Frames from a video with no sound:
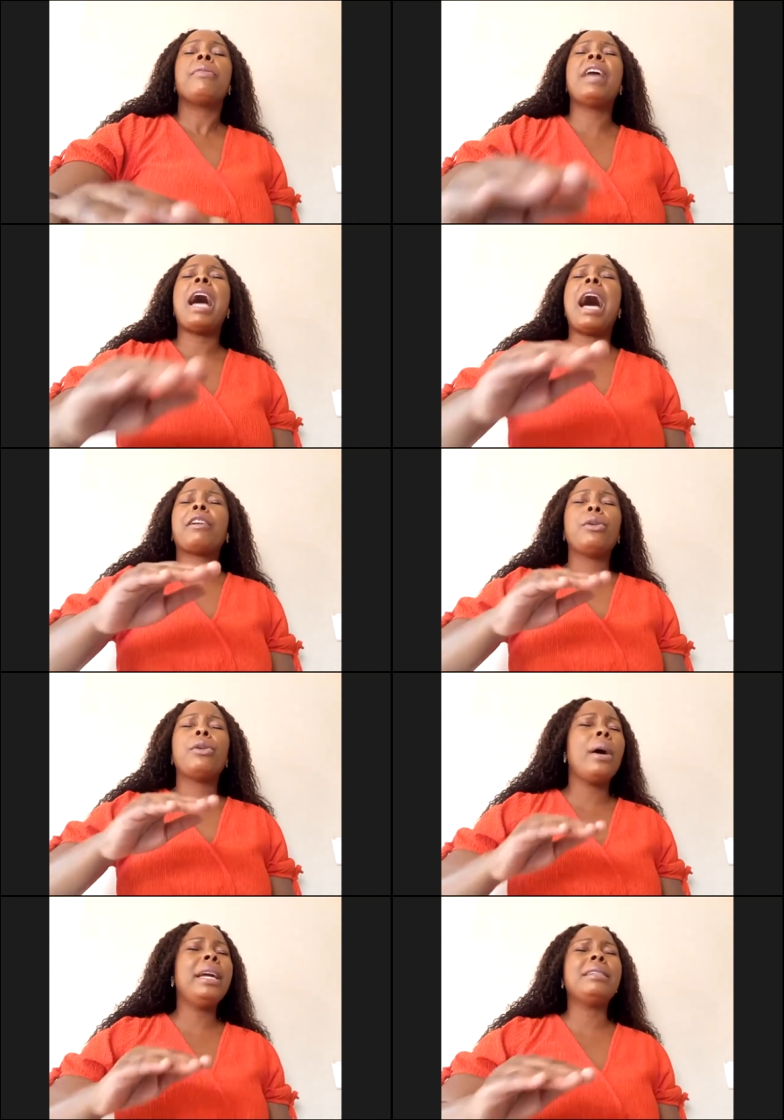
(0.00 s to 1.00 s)
the
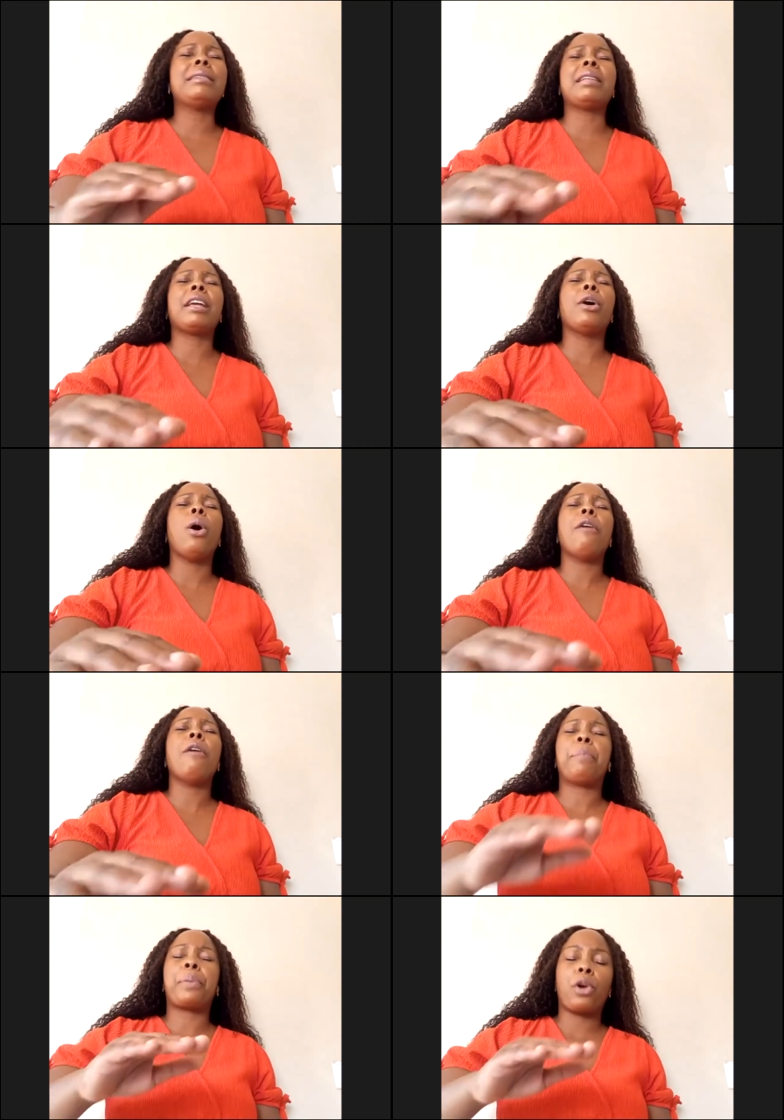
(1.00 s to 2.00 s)
anointing of
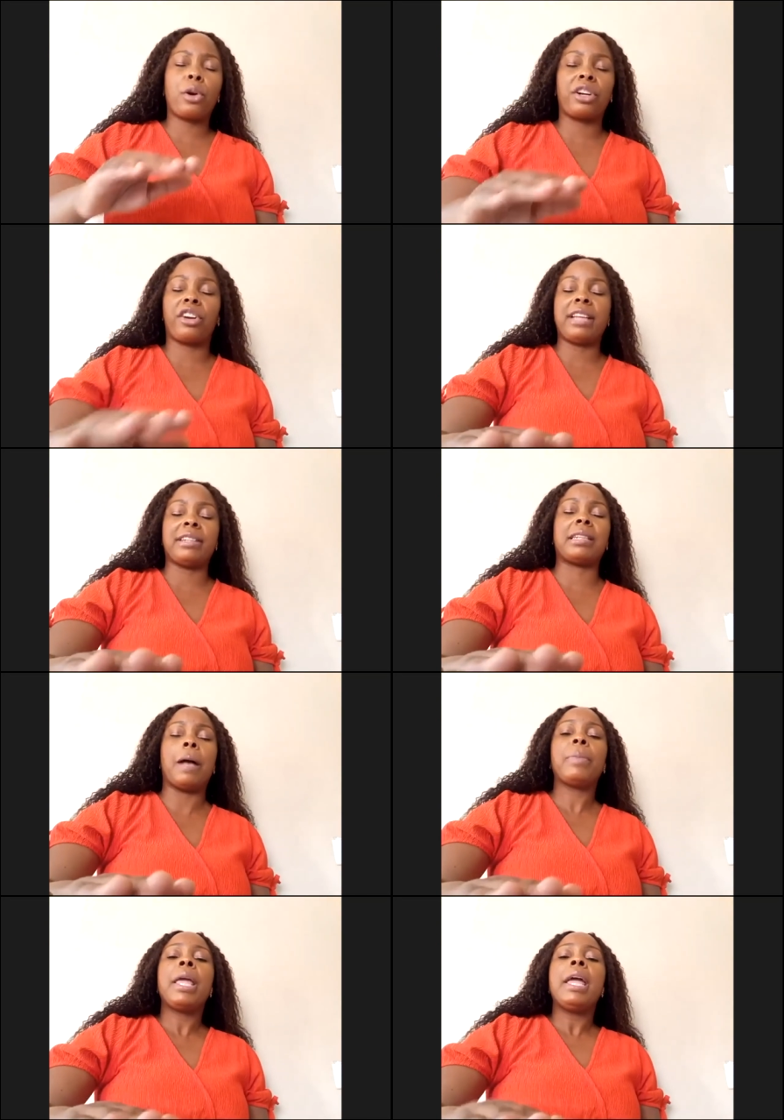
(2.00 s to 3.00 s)
progress
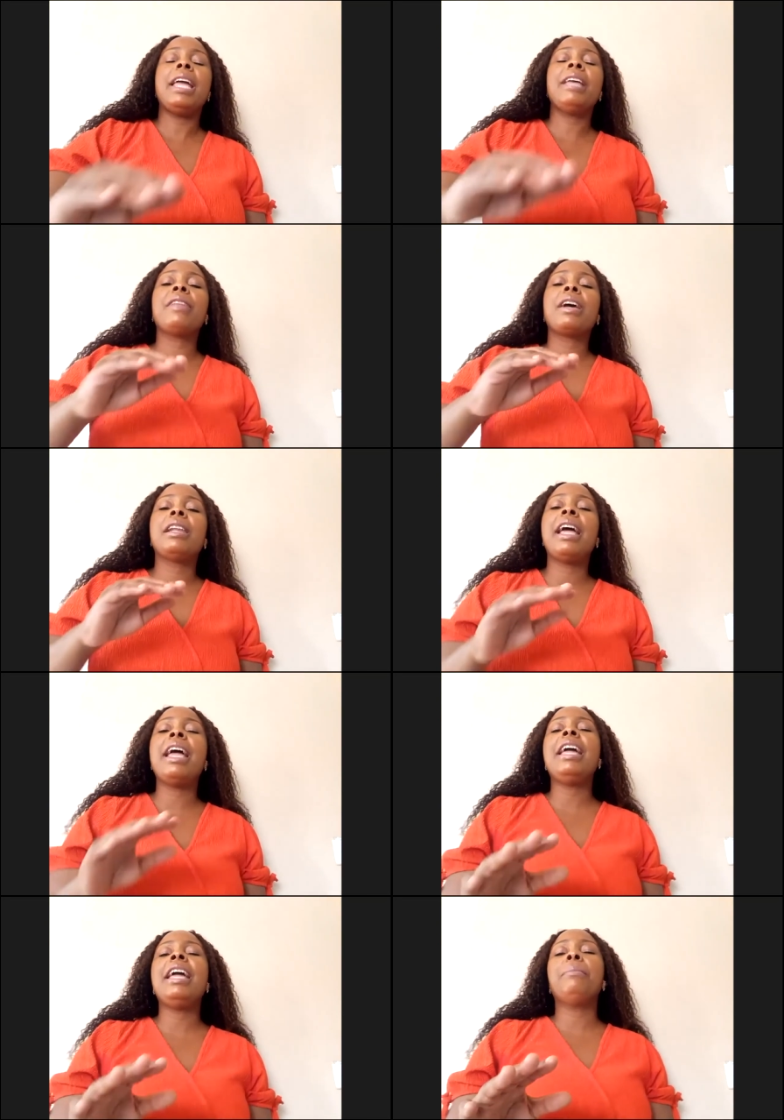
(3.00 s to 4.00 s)
in the
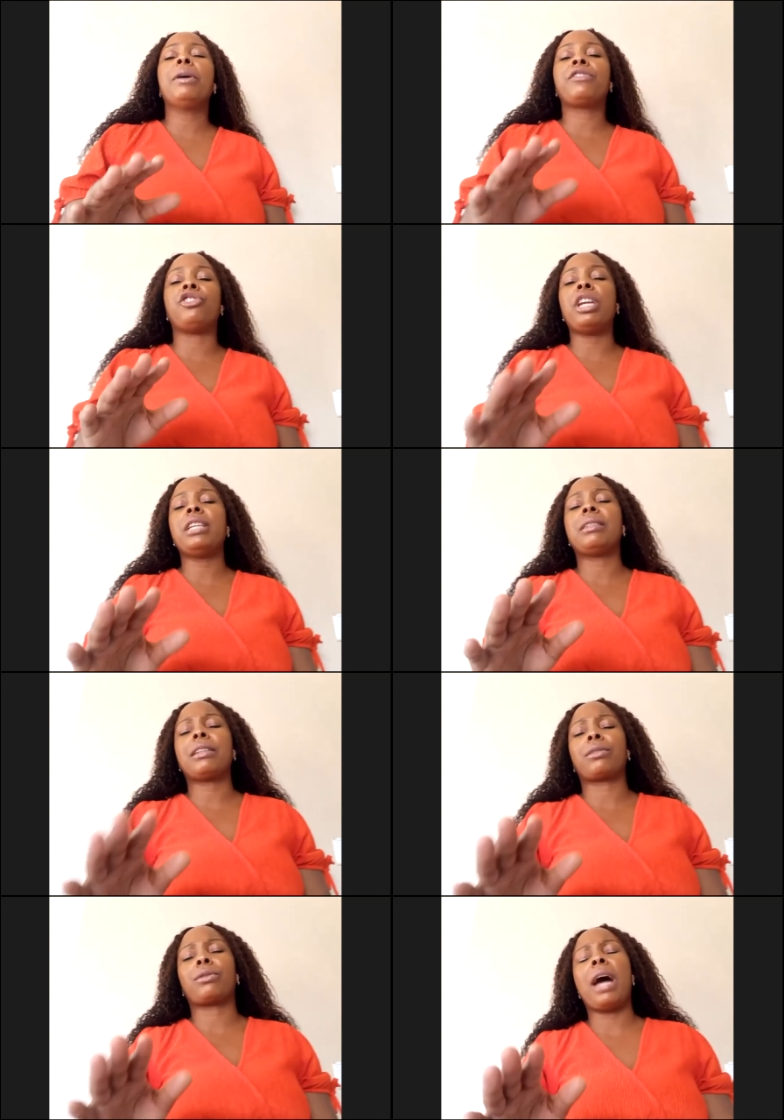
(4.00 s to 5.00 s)
name name of
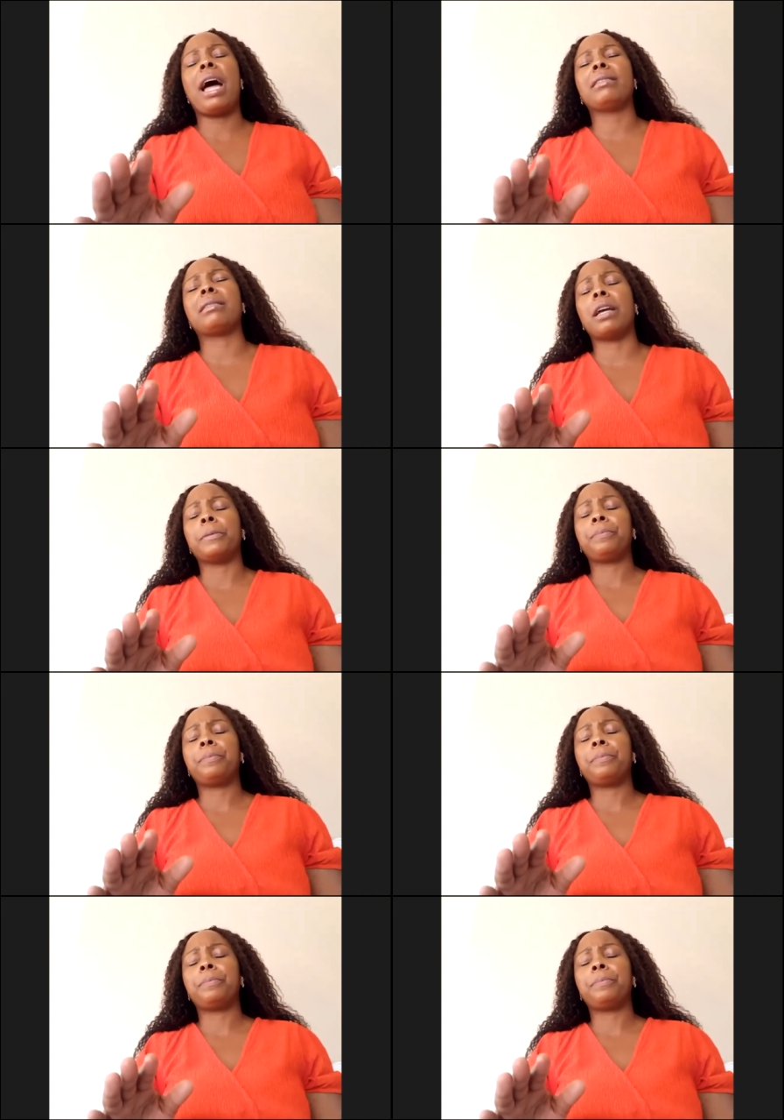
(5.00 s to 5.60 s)
Jesus Christ.